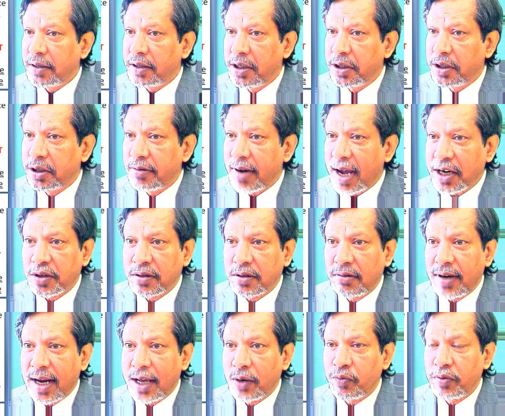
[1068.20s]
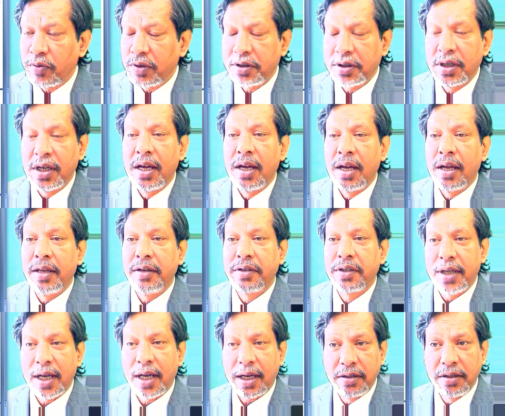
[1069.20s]
It's an international language,
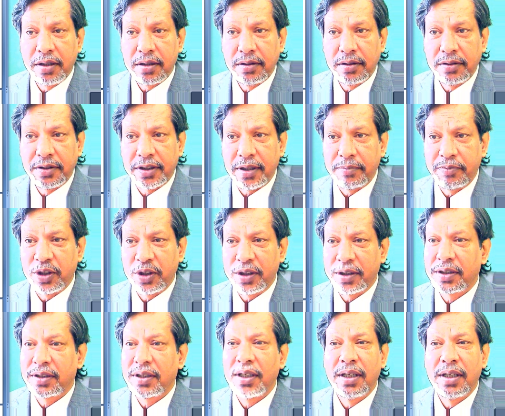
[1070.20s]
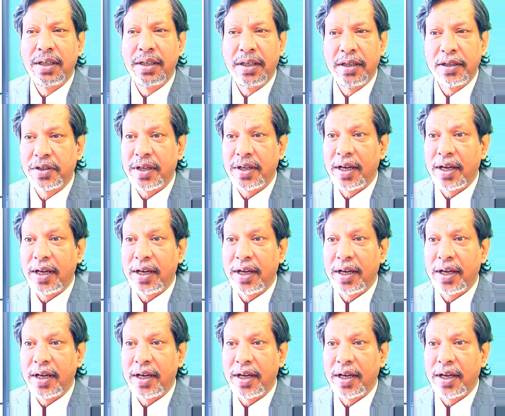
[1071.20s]
and technical subjects,